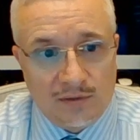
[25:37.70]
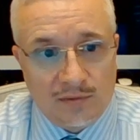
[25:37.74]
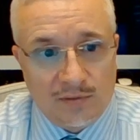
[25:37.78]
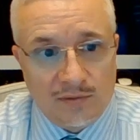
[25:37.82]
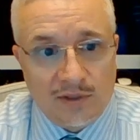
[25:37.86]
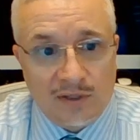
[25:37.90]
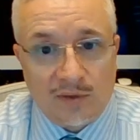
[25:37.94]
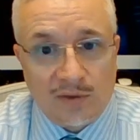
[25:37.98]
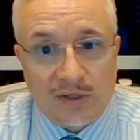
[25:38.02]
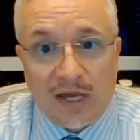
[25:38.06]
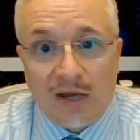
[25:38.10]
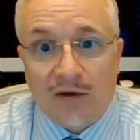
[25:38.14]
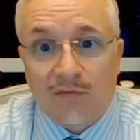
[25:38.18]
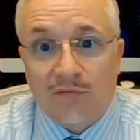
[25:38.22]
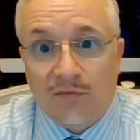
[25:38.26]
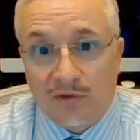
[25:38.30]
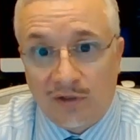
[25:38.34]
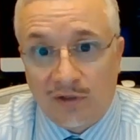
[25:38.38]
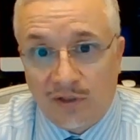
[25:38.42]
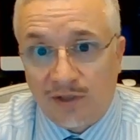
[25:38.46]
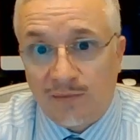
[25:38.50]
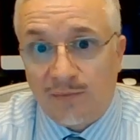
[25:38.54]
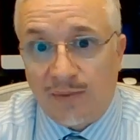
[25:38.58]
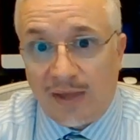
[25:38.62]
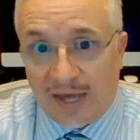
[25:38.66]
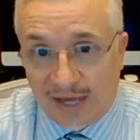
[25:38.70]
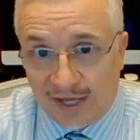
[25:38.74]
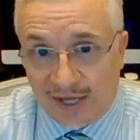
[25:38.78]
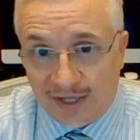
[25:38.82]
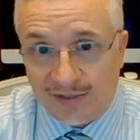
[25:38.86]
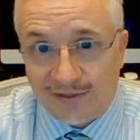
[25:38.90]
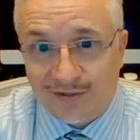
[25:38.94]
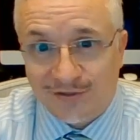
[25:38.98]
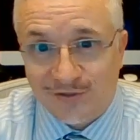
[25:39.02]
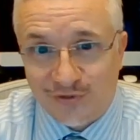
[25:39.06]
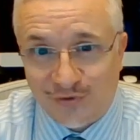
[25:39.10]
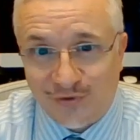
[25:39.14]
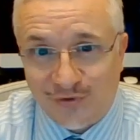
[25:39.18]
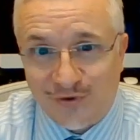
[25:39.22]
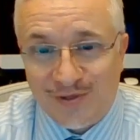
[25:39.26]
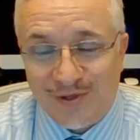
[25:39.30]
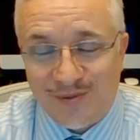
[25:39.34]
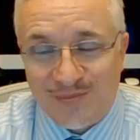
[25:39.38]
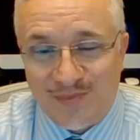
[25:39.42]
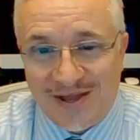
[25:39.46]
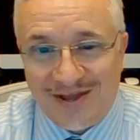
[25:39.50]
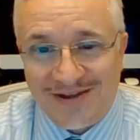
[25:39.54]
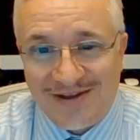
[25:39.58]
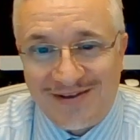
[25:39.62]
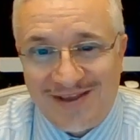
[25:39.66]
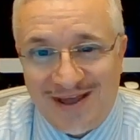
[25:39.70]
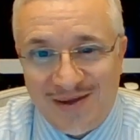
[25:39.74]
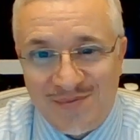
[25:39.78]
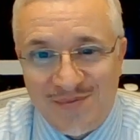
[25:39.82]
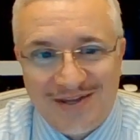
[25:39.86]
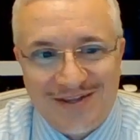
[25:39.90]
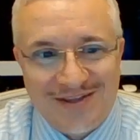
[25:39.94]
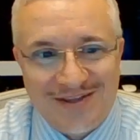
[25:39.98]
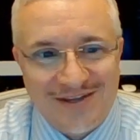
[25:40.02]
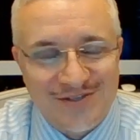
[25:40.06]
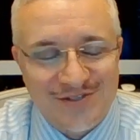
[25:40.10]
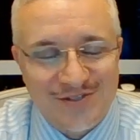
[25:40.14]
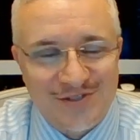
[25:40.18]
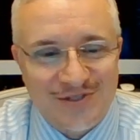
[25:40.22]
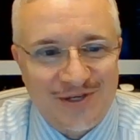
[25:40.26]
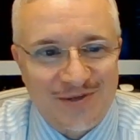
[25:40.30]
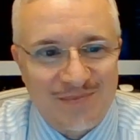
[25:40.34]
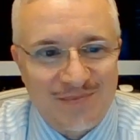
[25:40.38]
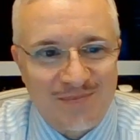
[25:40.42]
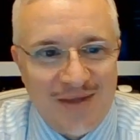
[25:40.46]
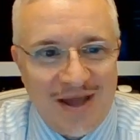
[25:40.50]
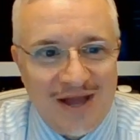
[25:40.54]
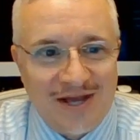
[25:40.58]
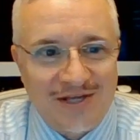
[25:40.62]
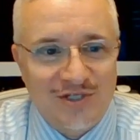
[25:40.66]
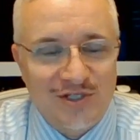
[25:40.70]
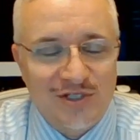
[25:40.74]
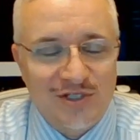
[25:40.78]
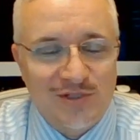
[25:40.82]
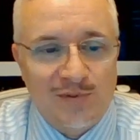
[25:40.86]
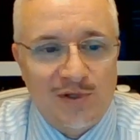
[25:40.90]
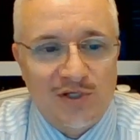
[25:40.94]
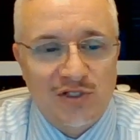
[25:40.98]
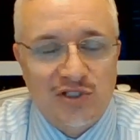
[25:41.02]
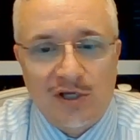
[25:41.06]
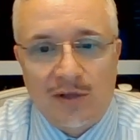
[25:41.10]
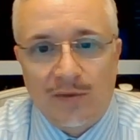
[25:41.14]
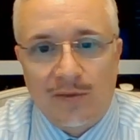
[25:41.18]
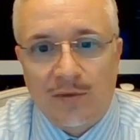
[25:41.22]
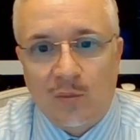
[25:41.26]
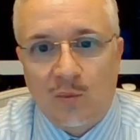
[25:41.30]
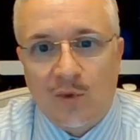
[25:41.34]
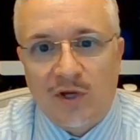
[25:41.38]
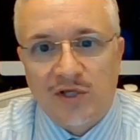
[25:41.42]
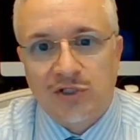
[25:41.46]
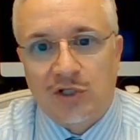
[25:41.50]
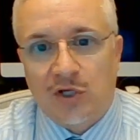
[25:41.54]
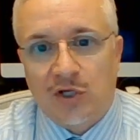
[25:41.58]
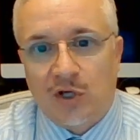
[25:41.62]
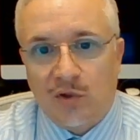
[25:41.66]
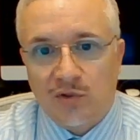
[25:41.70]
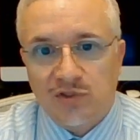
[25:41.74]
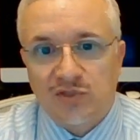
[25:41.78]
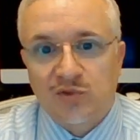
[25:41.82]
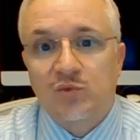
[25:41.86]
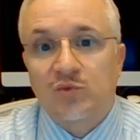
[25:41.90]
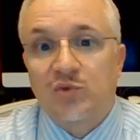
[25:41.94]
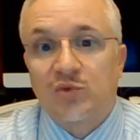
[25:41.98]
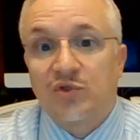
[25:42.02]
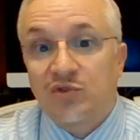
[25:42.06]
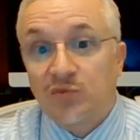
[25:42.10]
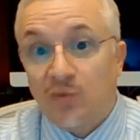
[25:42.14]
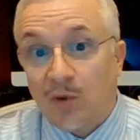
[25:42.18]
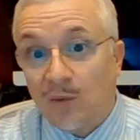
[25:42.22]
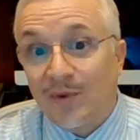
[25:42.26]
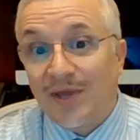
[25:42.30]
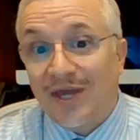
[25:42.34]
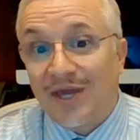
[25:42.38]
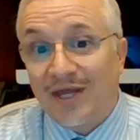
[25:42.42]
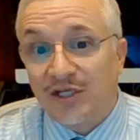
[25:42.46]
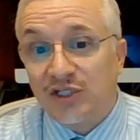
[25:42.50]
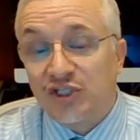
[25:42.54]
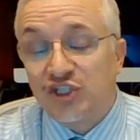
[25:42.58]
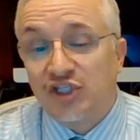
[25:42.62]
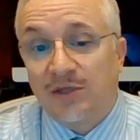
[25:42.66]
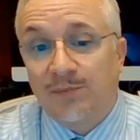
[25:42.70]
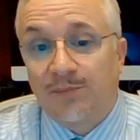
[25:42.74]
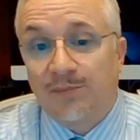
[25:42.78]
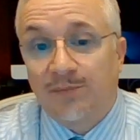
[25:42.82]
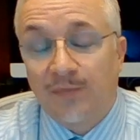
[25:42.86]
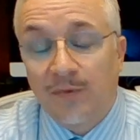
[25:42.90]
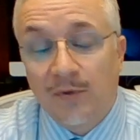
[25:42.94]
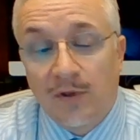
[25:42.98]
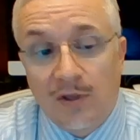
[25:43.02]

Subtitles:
It got really bad during the pandemic, as you can imagine, especially on the West Coast, which is why we had to ship.